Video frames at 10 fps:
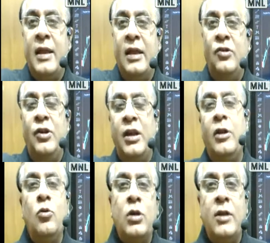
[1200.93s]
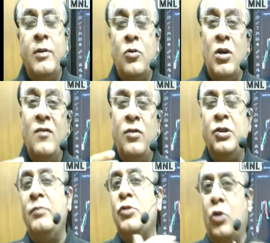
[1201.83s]
an exit and look even going for
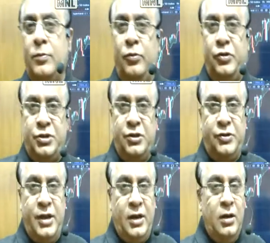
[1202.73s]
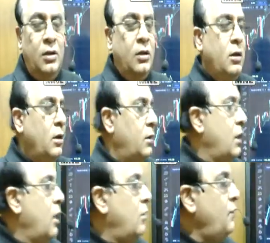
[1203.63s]
some short positions there.
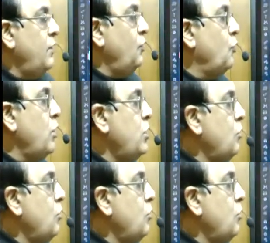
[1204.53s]
Now, if it is going